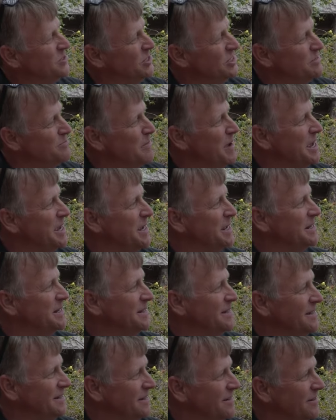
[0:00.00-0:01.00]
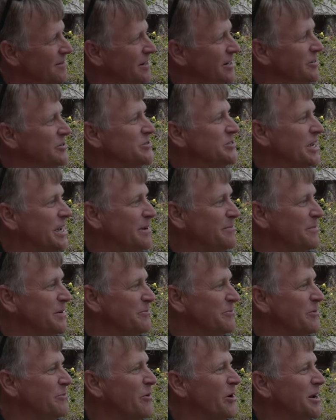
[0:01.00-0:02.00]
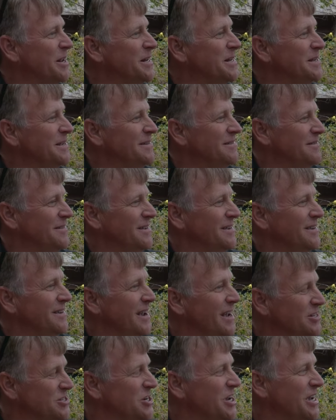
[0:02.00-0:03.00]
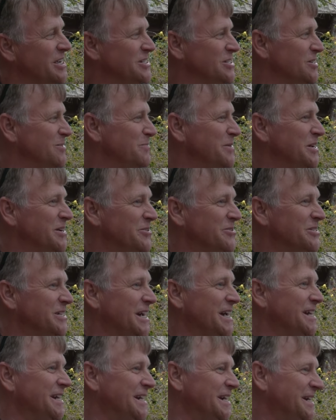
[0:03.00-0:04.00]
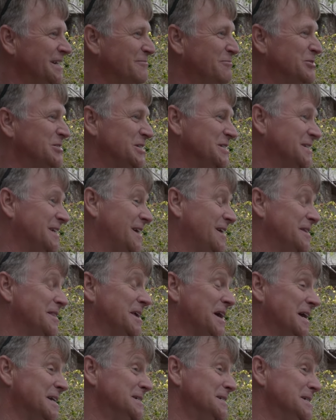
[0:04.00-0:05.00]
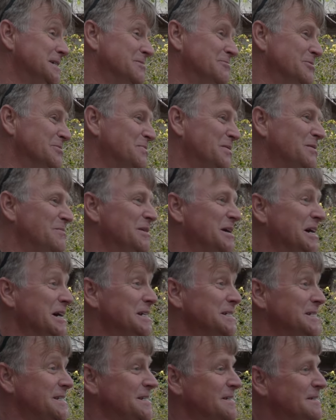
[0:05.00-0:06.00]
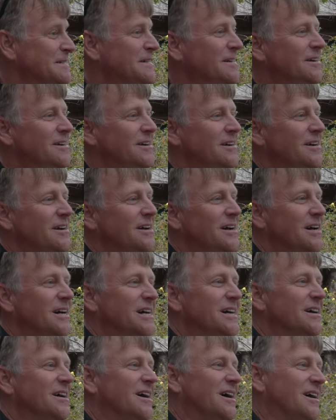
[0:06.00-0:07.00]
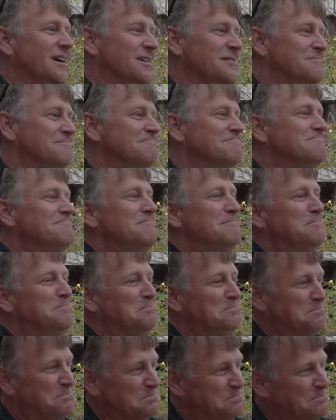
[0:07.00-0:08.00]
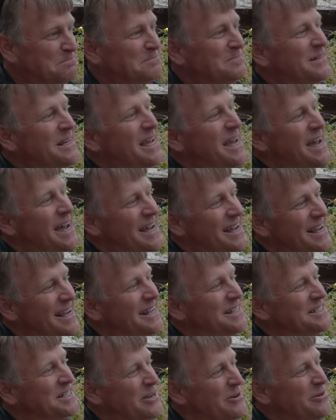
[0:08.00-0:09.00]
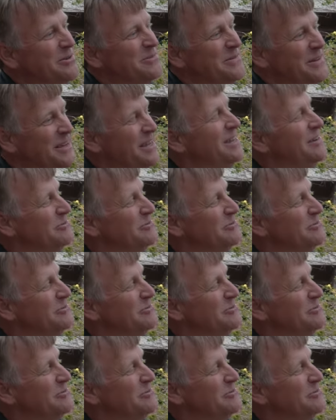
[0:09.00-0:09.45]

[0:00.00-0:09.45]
just make it entertainment. We wanted education to be entertaining, which is kind of the idea with PBS. And yeah, yeah, it's perfect um, for PBS. It's a perfect show. Yeah, it's not and too so nerdy.